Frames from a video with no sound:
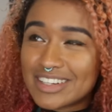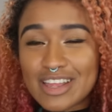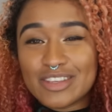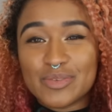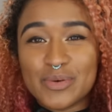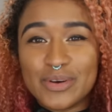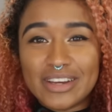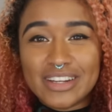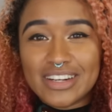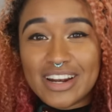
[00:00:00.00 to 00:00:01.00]
at this
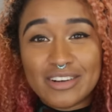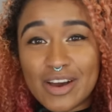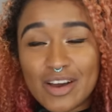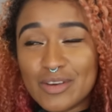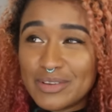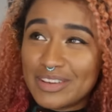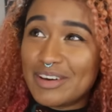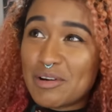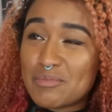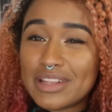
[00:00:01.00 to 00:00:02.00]
point, I don't know how you would
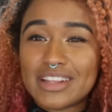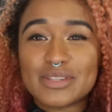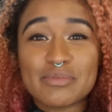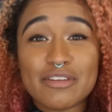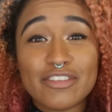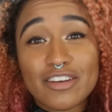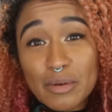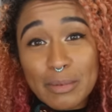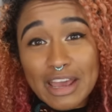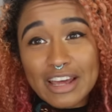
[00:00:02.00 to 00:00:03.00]
know, but that is my
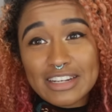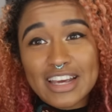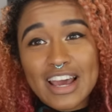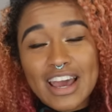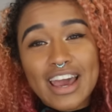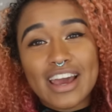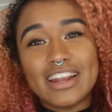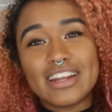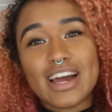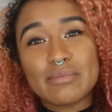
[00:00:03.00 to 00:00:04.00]
favorite band,
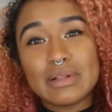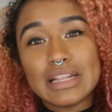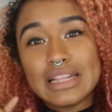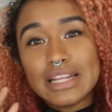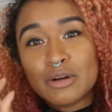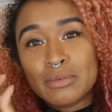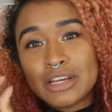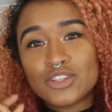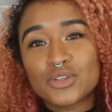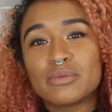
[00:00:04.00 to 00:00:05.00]
and I'm a little
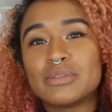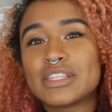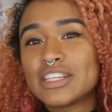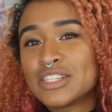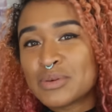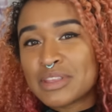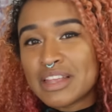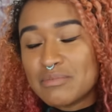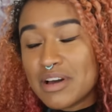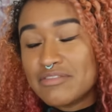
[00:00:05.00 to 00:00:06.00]
bit too obsessed with
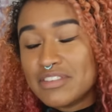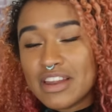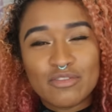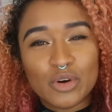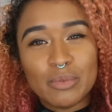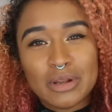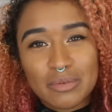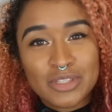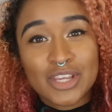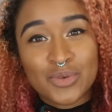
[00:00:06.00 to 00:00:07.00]
them. I've never been
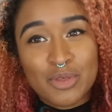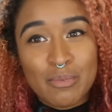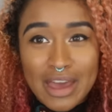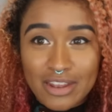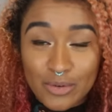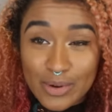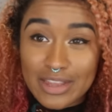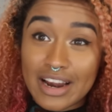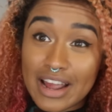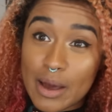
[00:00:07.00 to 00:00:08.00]
obsessed with a band the
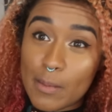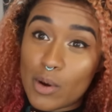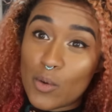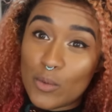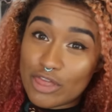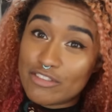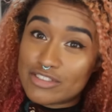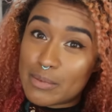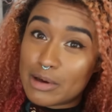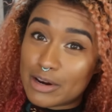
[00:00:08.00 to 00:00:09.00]
way that I am with the
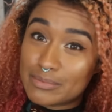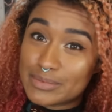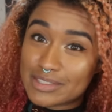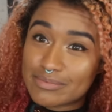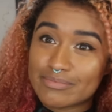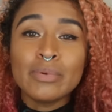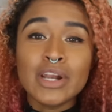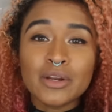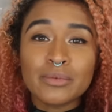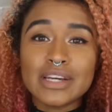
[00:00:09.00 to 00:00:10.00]
Front Bottoms. But
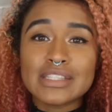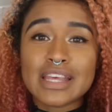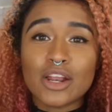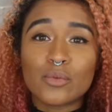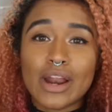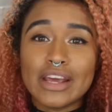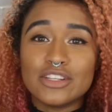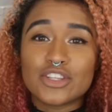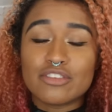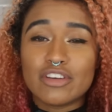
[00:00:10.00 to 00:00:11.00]
anyways, getting right
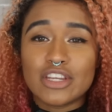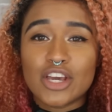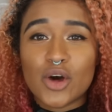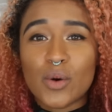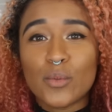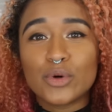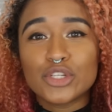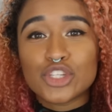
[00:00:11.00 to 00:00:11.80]
into the video, we'll